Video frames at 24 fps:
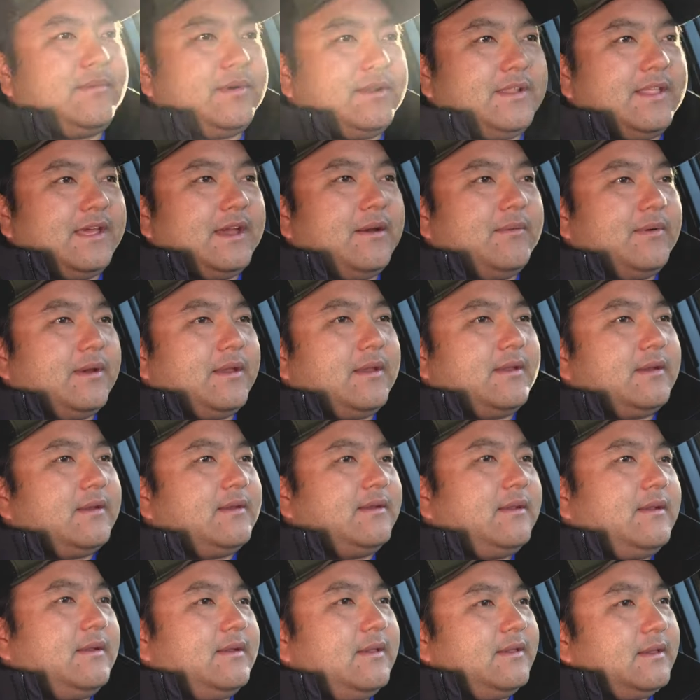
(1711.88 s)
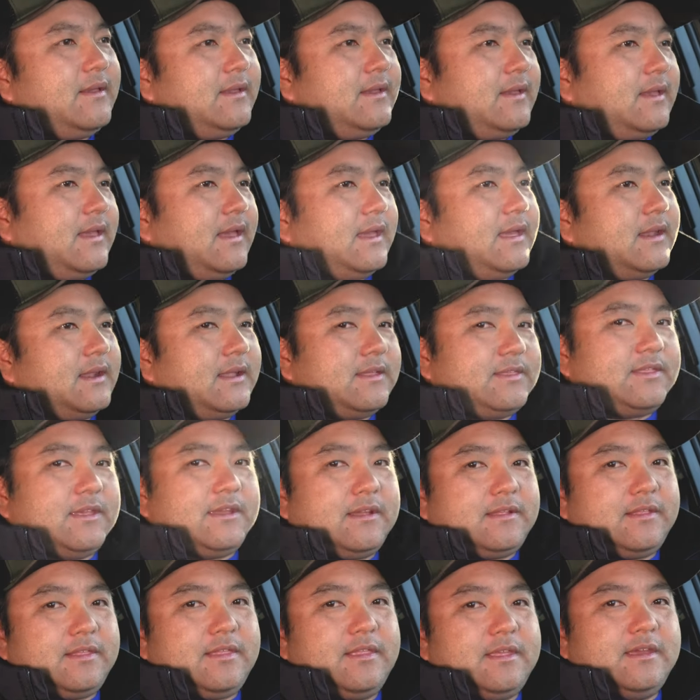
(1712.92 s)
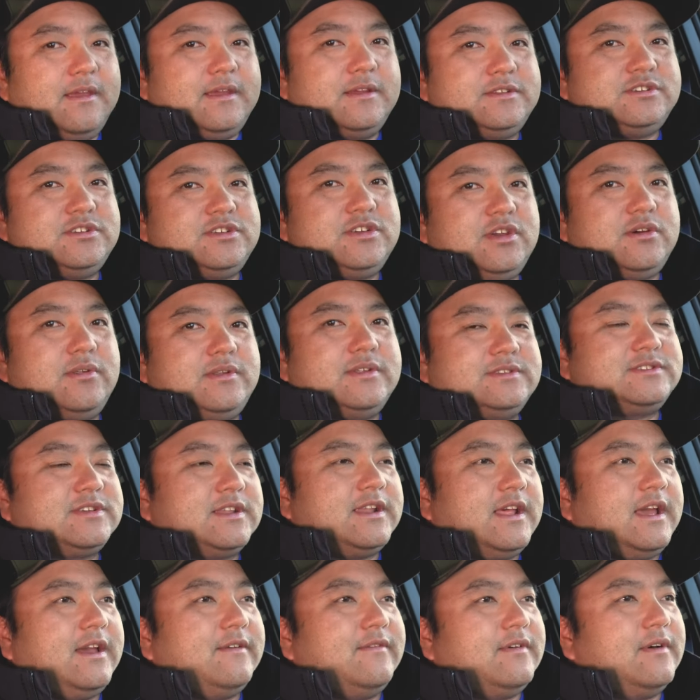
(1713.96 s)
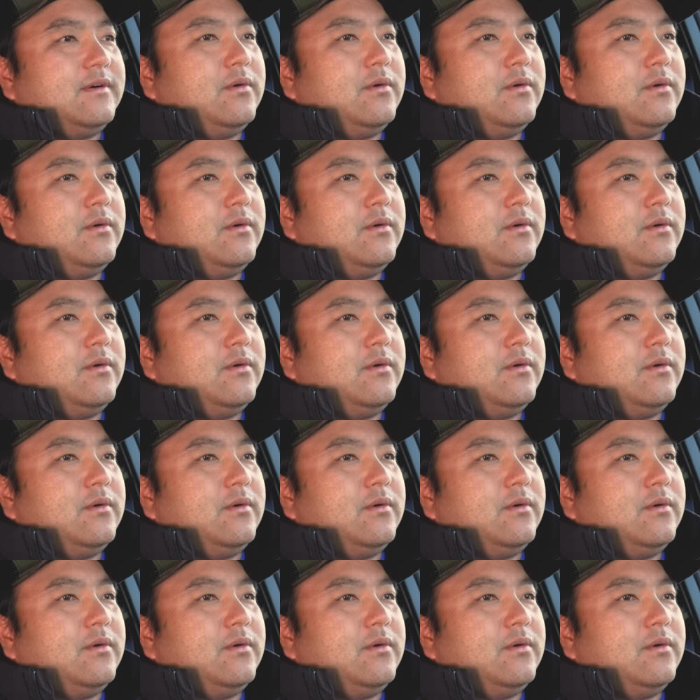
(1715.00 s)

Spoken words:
put it that way. And I think the Toyota is going to have